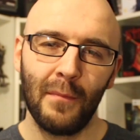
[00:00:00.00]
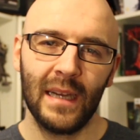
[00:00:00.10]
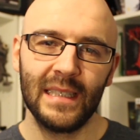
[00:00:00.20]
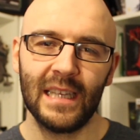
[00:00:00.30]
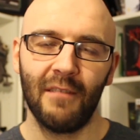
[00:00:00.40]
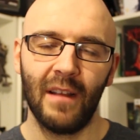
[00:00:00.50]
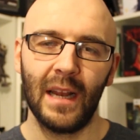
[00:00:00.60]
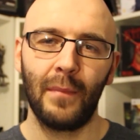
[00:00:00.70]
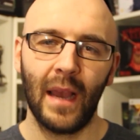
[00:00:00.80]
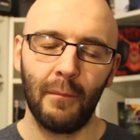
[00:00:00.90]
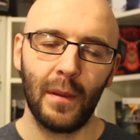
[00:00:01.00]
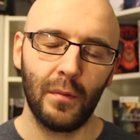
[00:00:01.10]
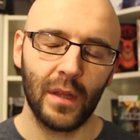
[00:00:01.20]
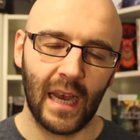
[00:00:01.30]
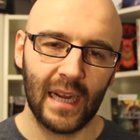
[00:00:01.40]
the mindset really behind
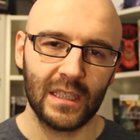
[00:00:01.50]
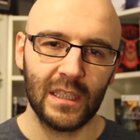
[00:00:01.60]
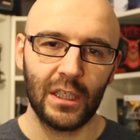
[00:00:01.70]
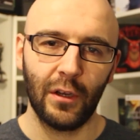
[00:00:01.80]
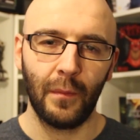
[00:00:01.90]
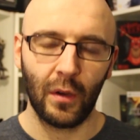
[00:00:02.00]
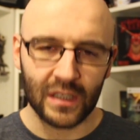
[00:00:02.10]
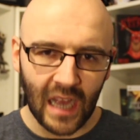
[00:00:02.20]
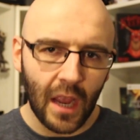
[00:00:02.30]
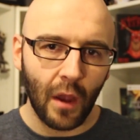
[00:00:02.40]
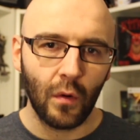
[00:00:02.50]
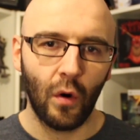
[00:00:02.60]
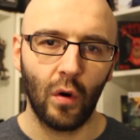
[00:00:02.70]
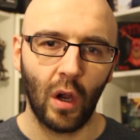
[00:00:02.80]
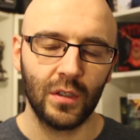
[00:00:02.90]
people that actually do it, because I own
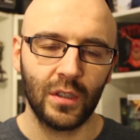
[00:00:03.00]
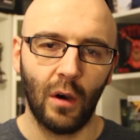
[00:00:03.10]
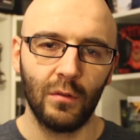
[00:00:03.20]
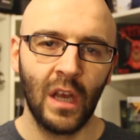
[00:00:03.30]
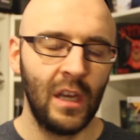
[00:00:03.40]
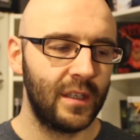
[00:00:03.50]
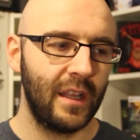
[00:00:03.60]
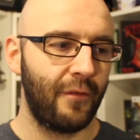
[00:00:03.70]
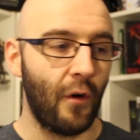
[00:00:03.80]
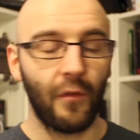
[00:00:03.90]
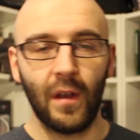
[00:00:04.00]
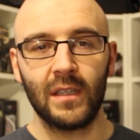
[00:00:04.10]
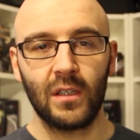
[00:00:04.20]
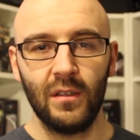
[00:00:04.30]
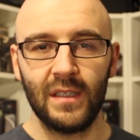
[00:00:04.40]
all consoles, so therefore if an
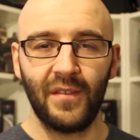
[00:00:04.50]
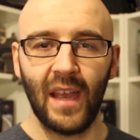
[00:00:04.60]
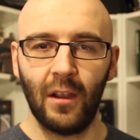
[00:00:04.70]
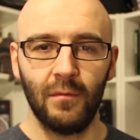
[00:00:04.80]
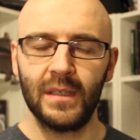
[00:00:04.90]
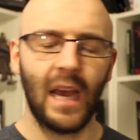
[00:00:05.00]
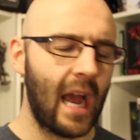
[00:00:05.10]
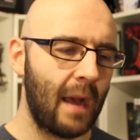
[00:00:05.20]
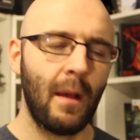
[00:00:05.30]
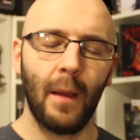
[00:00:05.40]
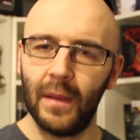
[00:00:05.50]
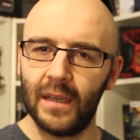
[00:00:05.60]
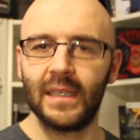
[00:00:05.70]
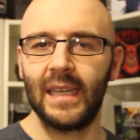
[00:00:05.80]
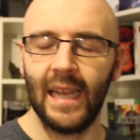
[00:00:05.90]
exclusive game comes out, I'm happy
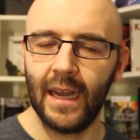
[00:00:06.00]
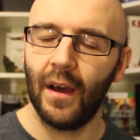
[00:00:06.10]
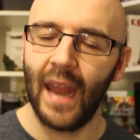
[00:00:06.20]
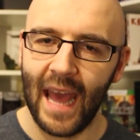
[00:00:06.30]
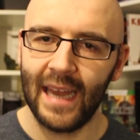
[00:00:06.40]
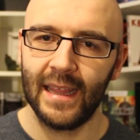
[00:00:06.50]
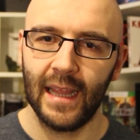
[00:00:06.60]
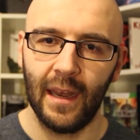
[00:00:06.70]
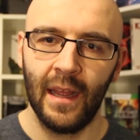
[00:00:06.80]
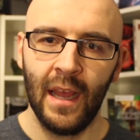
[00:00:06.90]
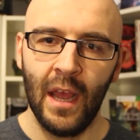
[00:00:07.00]
because I can get it on anything.